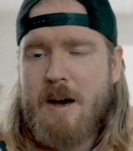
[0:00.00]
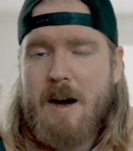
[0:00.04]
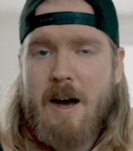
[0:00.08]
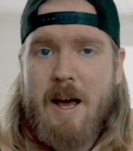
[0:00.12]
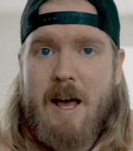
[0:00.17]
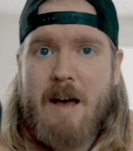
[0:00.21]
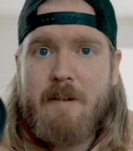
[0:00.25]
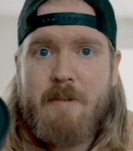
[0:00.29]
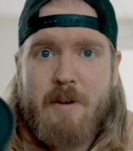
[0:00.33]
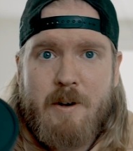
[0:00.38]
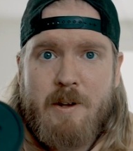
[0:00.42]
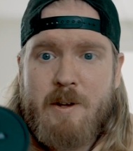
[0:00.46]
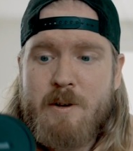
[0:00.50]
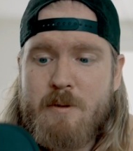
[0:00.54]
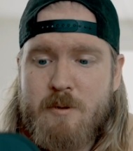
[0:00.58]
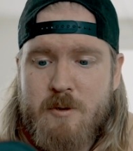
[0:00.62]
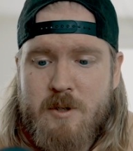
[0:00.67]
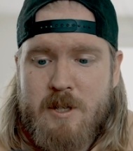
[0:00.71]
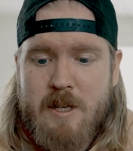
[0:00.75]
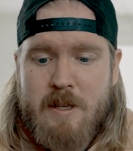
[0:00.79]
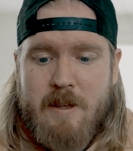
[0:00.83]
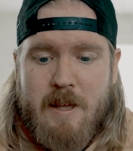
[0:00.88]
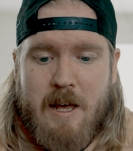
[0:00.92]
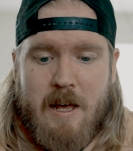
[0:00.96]
I haven't
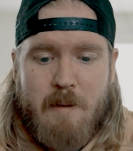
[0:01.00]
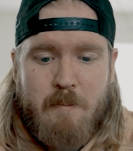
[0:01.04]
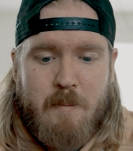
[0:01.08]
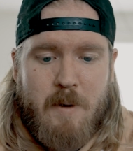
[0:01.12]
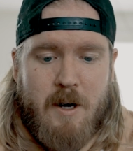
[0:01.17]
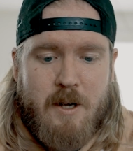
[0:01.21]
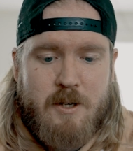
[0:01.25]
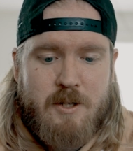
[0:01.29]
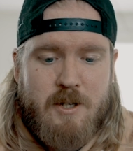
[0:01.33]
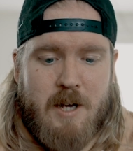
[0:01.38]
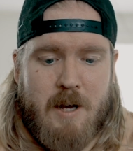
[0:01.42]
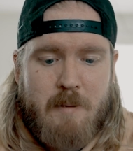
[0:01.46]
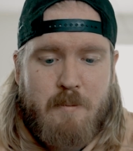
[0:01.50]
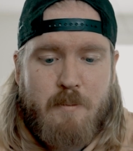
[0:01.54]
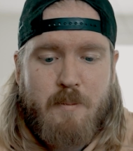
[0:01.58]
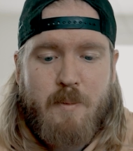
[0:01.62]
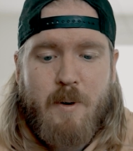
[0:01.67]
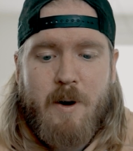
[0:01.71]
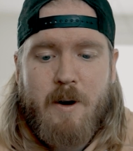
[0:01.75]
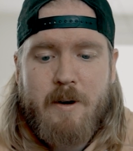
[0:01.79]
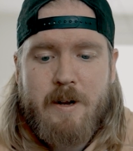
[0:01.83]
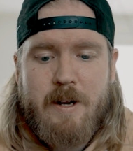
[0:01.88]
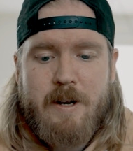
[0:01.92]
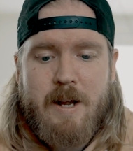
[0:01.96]
used it that much. I
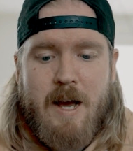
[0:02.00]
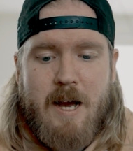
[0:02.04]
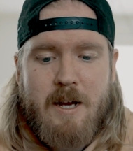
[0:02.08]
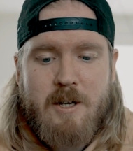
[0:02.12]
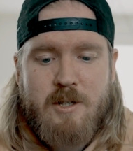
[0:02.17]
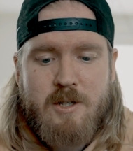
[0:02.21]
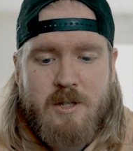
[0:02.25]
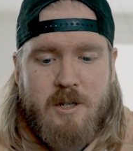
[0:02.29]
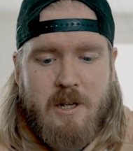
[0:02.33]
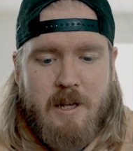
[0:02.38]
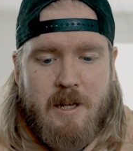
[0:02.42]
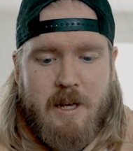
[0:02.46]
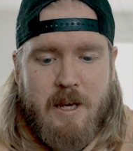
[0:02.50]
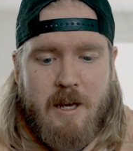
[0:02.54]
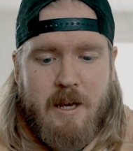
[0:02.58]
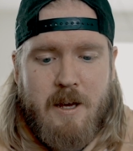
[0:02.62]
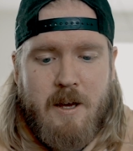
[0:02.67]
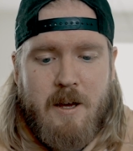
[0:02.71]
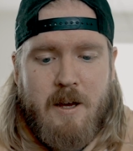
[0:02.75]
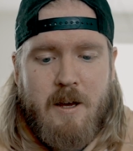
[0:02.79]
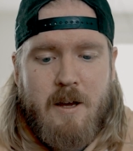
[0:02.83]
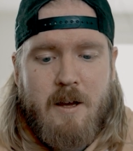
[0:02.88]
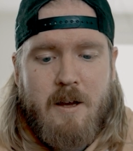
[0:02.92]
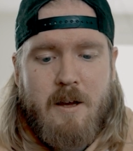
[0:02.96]
bought it actually
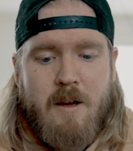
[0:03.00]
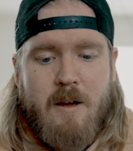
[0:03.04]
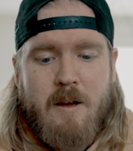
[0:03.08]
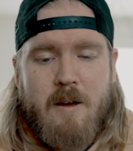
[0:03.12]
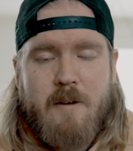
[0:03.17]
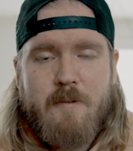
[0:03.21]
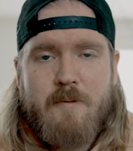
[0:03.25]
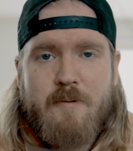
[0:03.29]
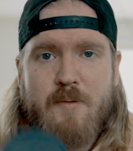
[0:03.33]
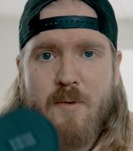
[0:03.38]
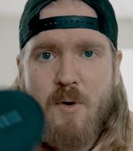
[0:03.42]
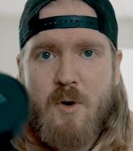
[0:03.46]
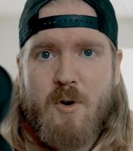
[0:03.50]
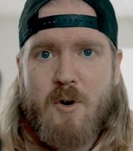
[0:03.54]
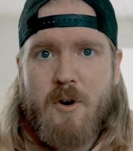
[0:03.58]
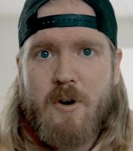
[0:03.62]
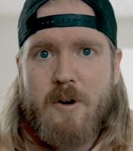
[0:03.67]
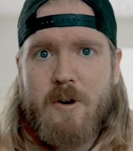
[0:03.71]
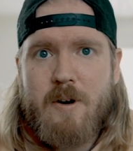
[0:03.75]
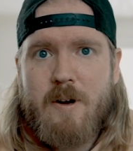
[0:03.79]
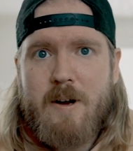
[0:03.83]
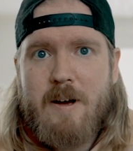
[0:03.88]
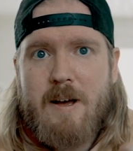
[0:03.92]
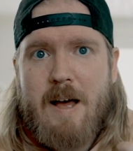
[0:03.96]

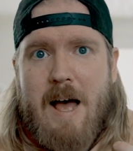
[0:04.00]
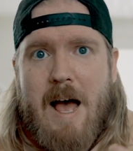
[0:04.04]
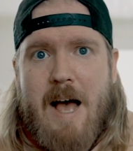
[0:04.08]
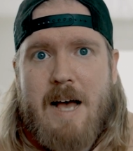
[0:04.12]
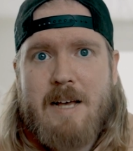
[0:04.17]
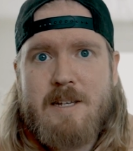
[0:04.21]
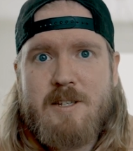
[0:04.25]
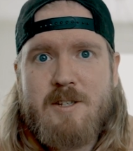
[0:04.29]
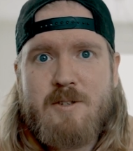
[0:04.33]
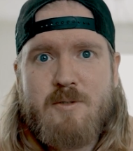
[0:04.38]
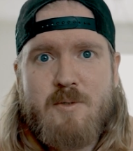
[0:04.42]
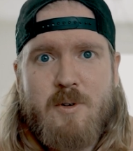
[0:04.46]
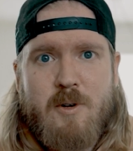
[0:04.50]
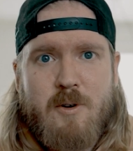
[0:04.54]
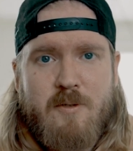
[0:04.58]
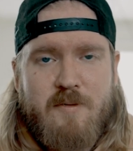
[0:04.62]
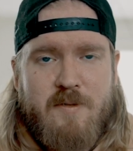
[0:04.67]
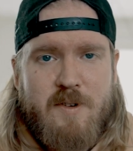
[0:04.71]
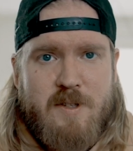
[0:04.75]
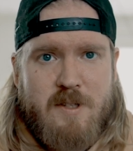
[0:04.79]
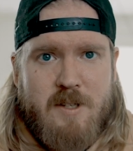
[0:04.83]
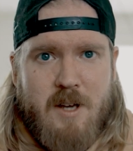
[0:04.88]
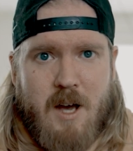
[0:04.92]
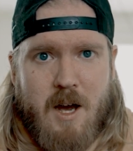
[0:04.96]
for
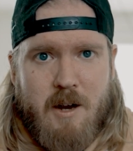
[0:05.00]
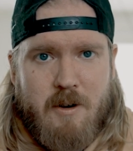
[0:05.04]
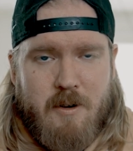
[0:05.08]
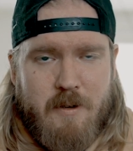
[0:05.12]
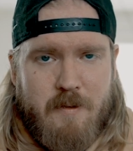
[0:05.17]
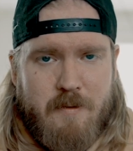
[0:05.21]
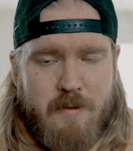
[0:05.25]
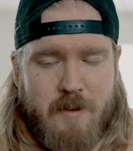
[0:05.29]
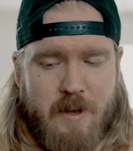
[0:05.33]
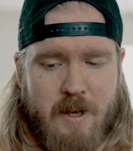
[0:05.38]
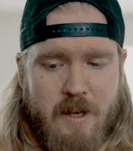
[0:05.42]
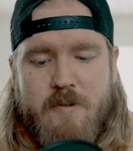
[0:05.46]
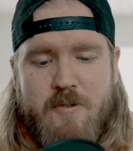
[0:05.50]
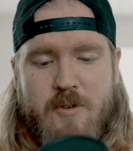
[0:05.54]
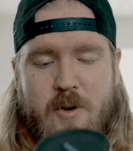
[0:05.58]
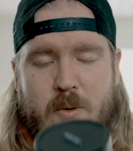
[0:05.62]
astrophotography.